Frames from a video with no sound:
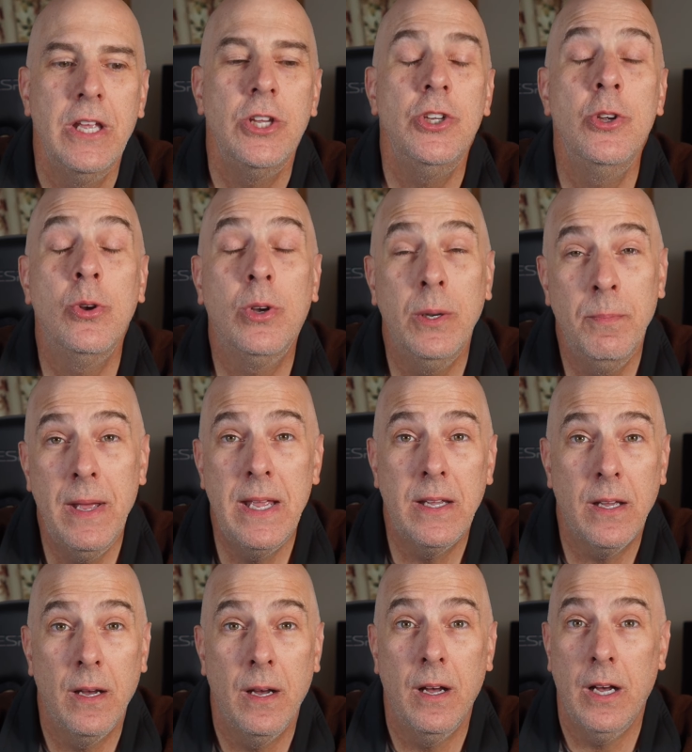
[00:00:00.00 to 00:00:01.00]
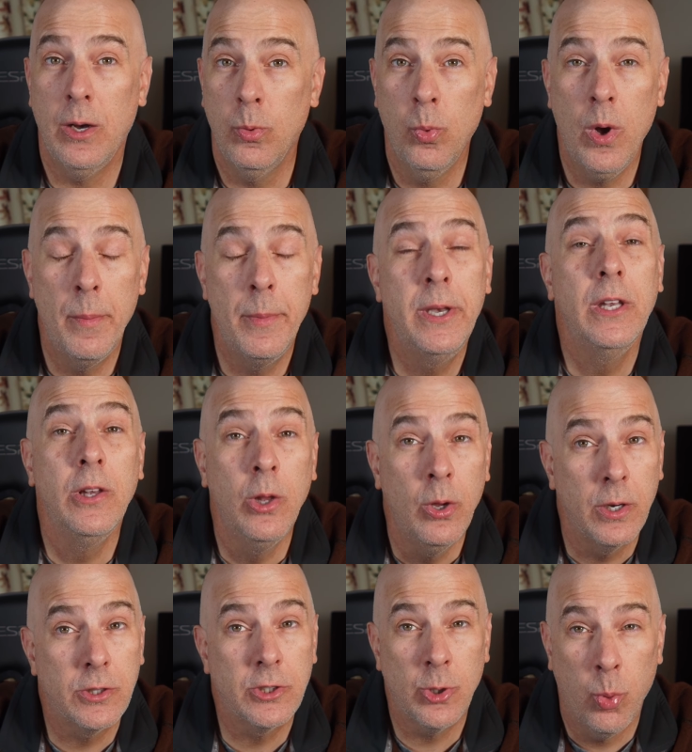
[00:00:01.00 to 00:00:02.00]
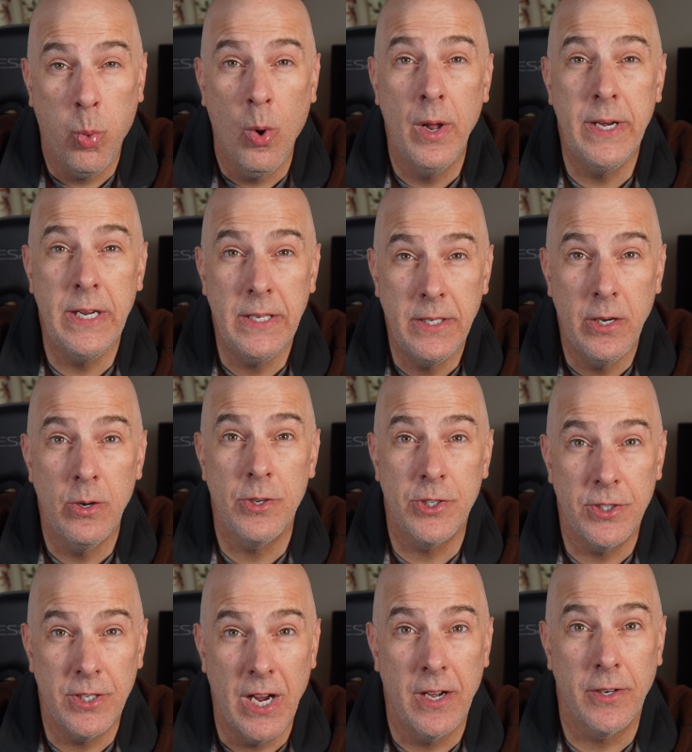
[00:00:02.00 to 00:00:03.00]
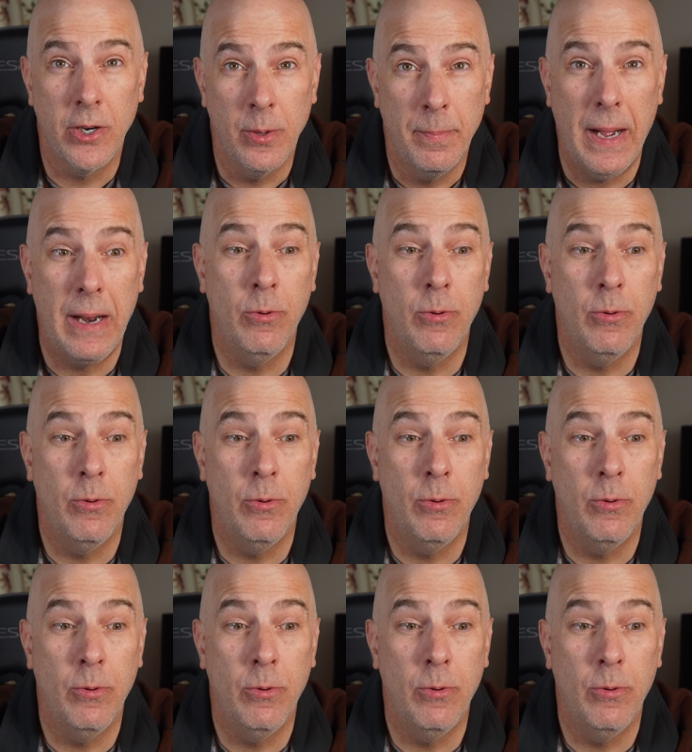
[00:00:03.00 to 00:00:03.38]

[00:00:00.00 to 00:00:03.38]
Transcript: You can make a woman look 20 years younger by